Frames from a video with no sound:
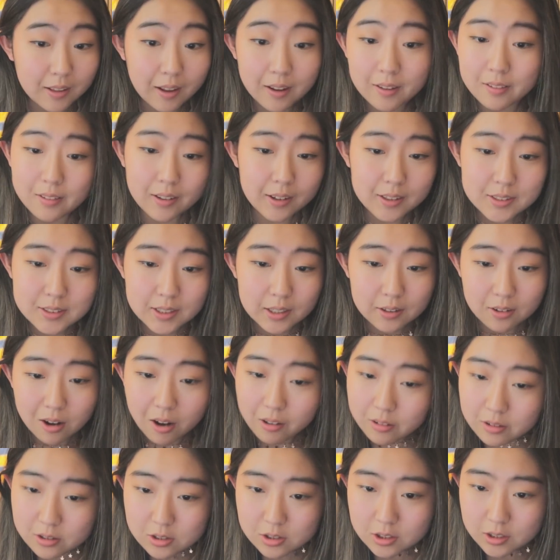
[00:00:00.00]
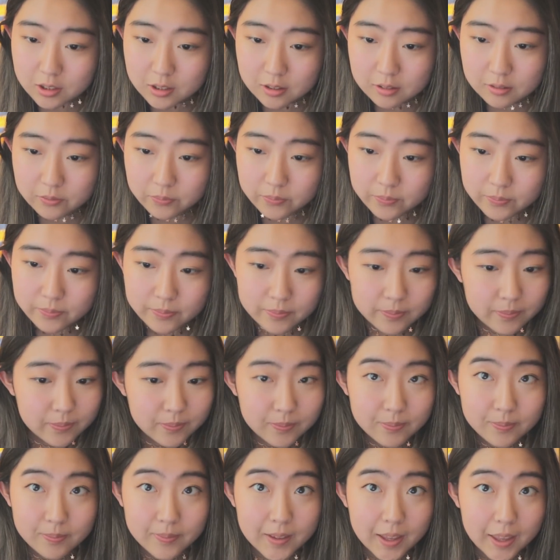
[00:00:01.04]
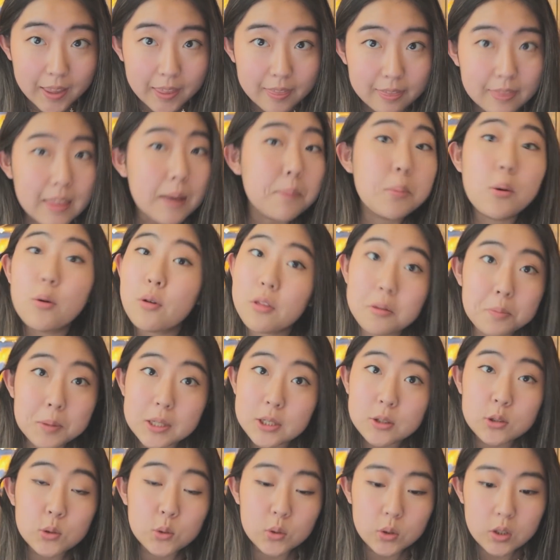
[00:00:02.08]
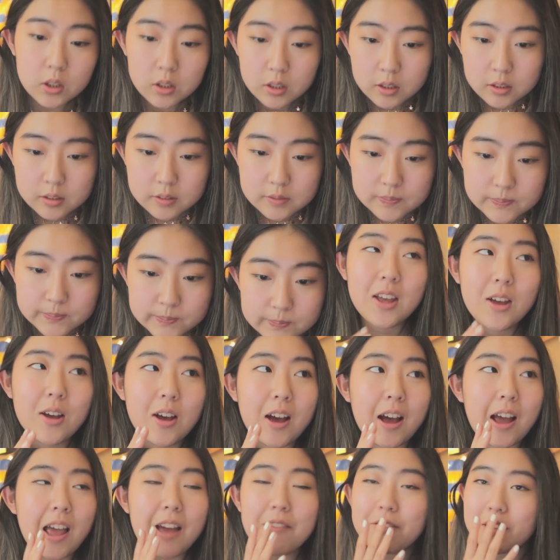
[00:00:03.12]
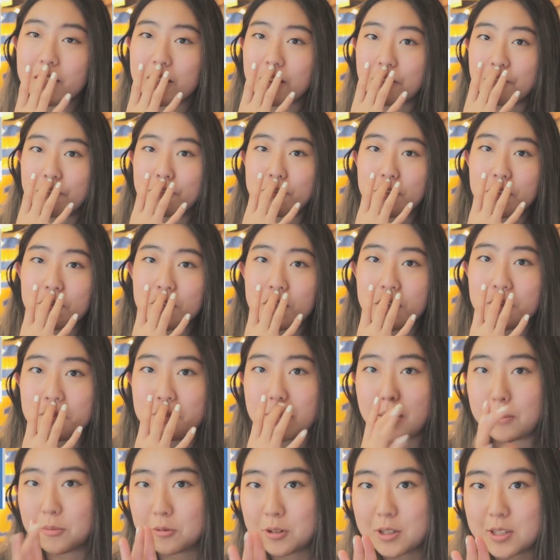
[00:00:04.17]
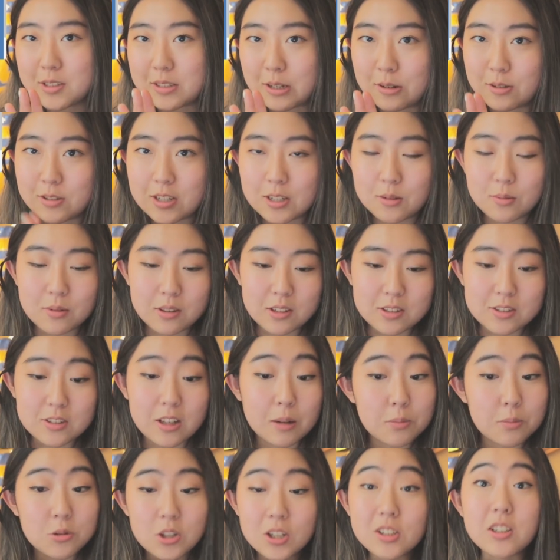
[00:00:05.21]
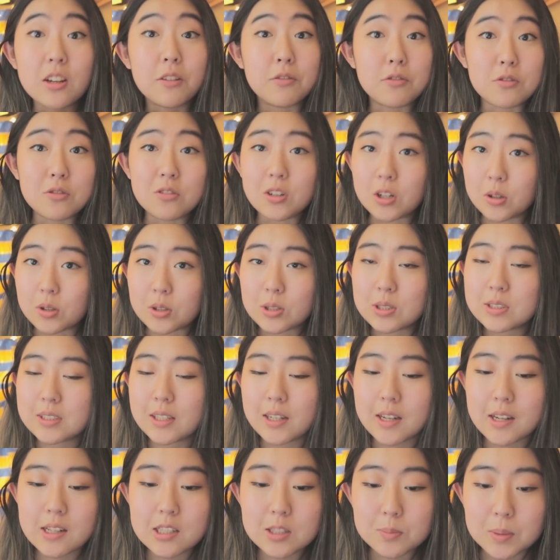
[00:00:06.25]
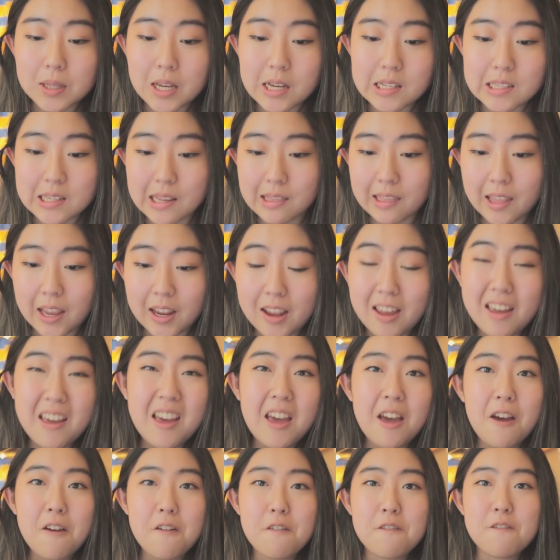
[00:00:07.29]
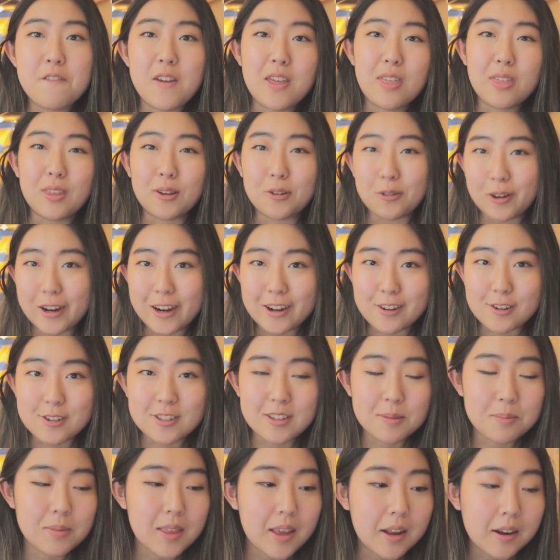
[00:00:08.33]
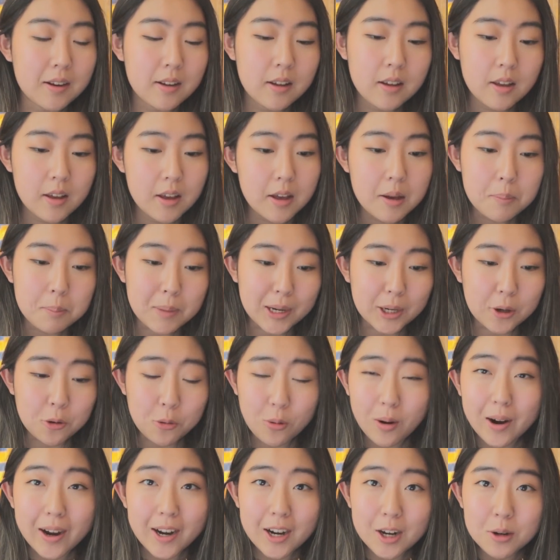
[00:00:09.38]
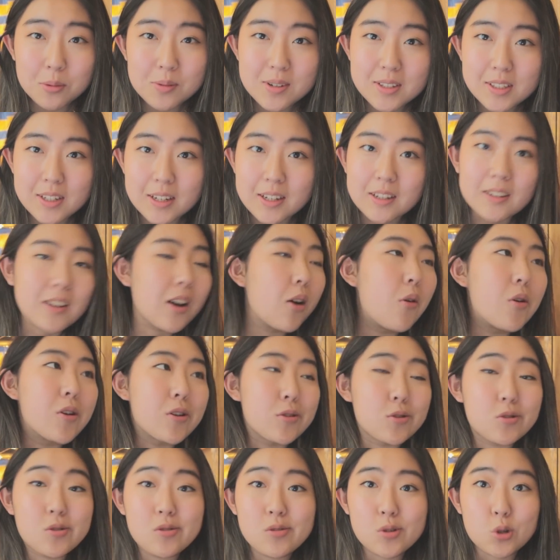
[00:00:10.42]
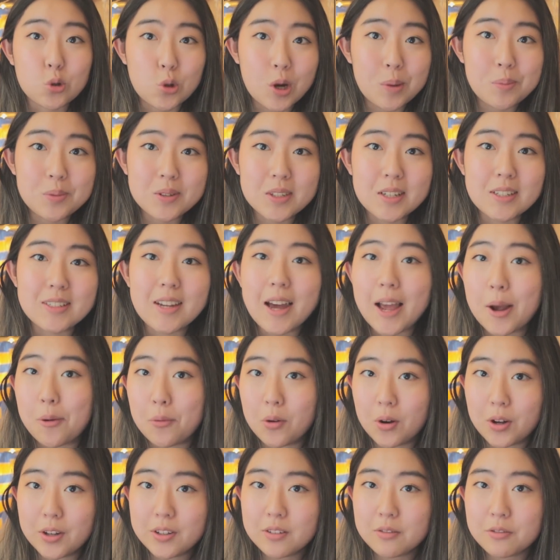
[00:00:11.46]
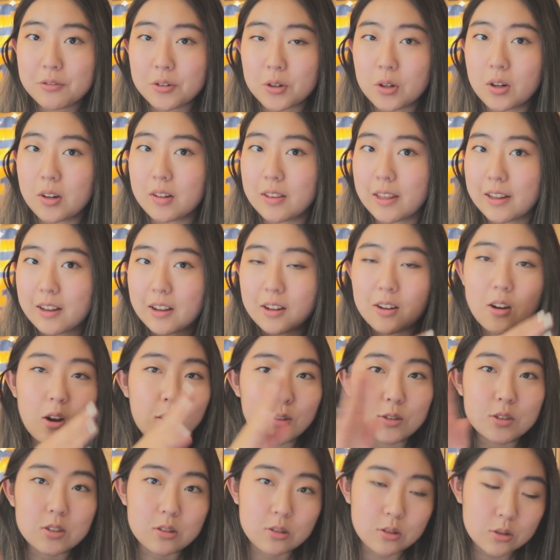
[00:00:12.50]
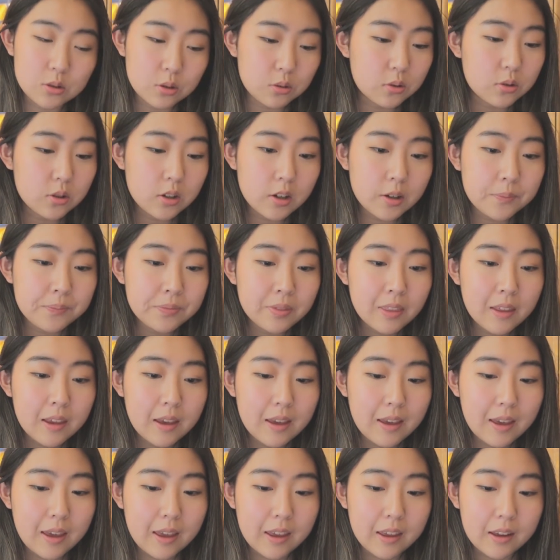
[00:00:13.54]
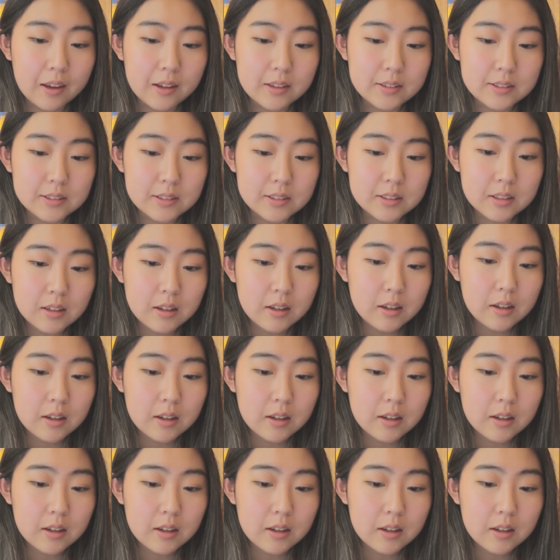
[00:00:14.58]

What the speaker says: I like psychology. They both be cool. I have like a vivid memory associated with the subject of neuroscience because in like 5th grade or something, my choir was gonna go on a trip to Taiwan for like a concert tour, and